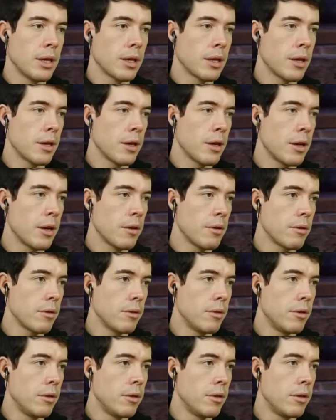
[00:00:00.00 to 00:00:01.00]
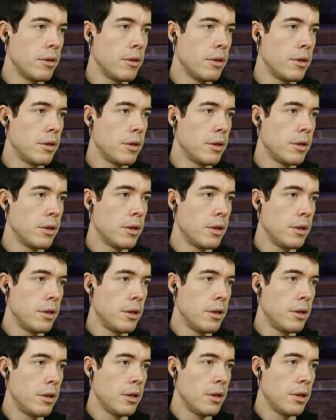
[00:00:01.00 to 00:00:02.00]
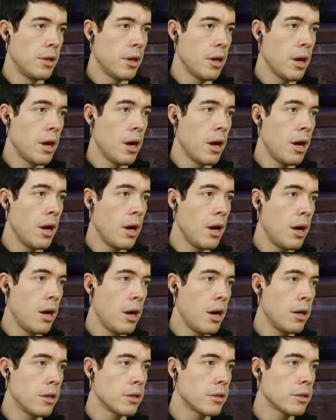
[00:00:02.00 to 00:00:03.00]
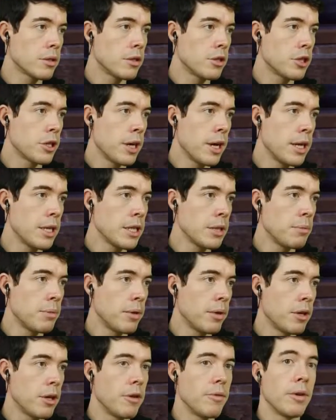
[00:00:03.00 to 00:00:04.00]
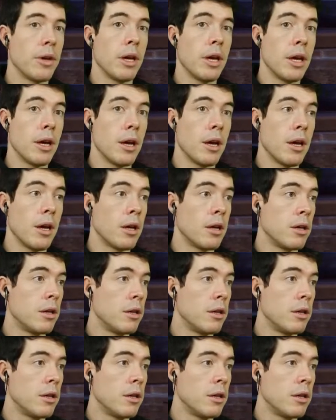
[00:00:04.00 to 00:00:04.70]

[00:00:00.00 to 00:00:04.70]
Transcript: Oh. Ah, oh, there's a chain to pull over here.